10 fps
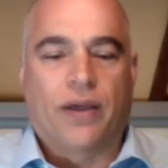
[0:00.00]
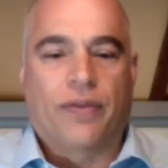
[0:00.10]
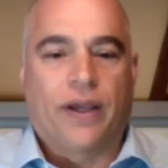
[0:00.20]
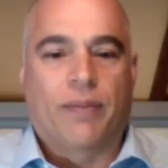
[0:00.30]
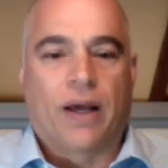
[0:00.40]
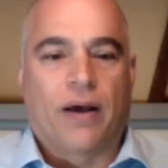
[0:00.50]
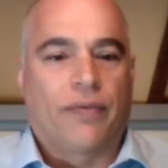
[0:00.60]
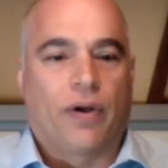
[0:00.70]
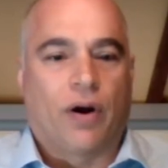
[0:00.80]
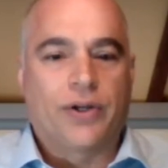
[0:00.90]
Think
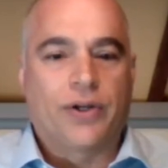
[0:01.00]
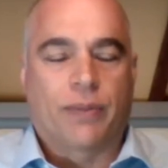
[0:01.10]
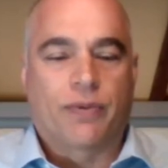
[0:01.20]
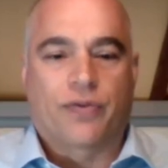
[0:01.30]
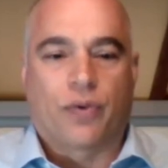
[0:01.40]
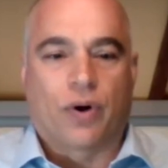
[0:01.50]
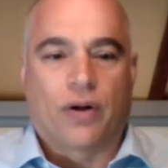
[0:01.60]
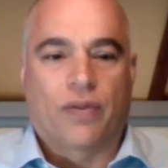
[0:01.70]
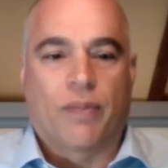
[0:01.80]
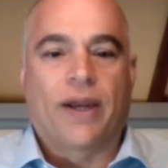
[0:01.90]
about the hardships
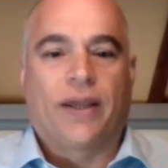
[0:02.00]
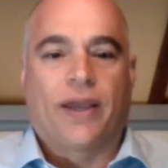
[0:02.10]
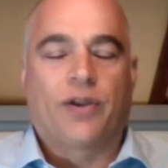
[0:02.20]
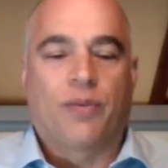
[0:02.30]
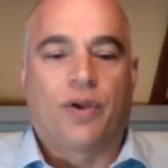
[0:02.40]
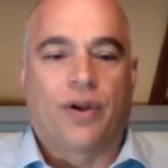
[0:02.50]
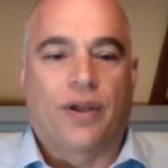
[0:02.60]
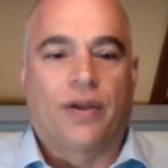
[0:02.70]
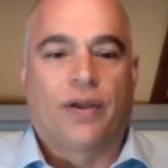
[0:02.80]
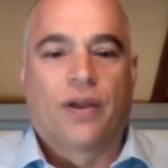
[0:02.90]
for the Medicaid
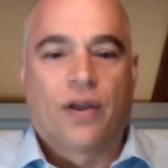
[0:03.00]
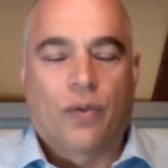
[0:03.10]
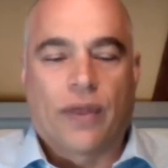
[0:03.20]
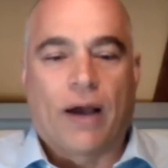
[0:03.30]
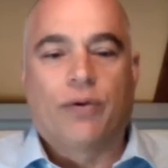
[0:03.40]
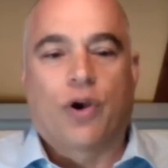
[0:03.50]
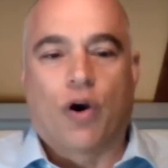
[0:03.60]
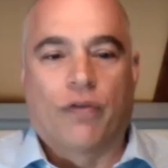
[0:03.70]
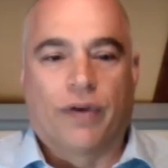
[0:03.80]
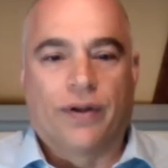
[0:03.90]
community without
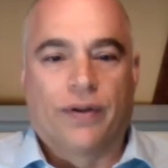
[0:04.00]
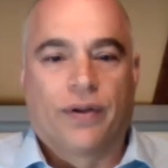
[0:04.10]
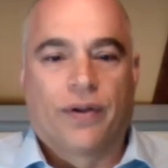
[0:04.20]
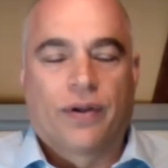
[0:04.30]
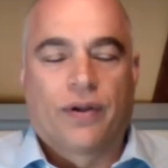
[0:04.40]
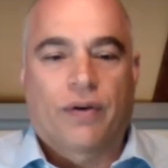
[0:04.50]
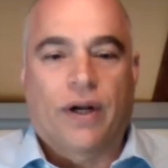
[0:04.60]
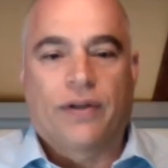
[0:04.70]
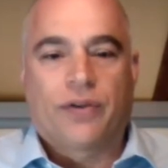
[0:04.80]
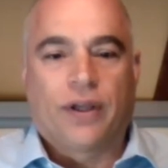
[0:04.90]
COVID,
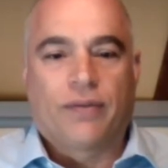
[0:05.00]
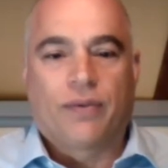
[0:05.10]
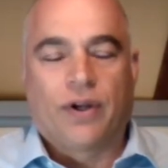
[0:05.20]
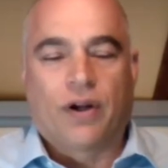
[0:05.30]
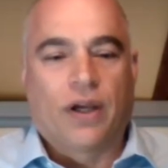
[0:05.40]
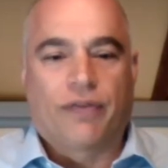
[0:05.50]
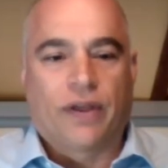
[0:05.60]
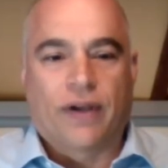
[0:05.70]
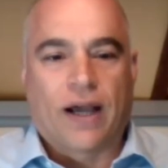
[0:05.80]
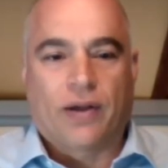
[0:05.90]
right? If
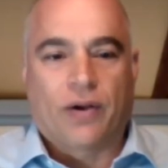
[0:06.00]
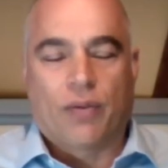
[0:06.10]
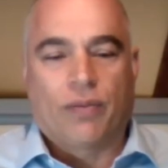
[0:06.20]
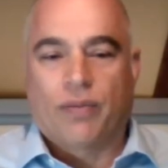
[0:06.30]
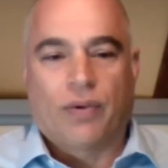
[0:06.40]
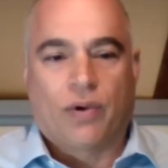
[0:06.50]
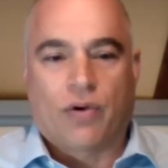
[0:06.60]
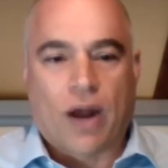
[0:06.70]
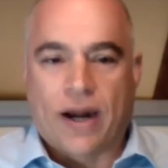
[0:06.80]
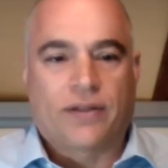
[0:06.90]
they've got
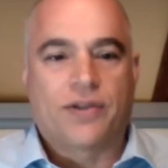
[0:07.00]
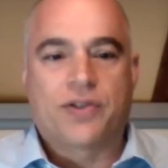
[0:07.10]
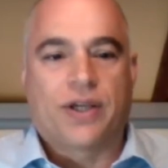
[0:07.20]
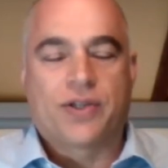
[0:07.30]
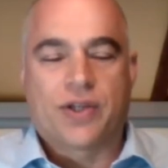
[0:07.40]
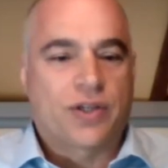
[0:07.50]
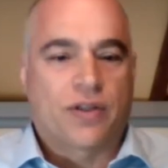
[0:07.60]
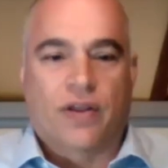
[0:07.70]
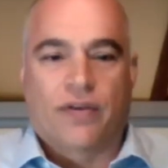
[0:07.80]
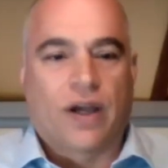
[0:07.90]
chronic diseases
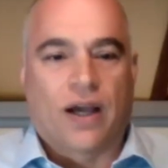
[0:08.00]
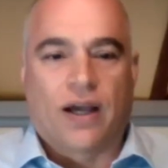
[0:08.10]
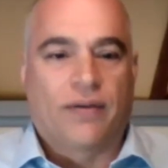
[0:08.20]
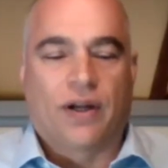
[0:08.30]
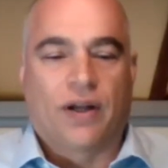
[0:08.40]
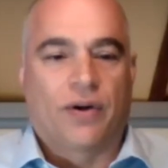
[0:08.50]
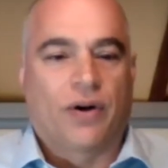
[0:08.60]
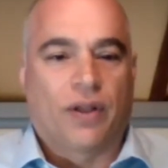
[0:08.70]
and they've got, an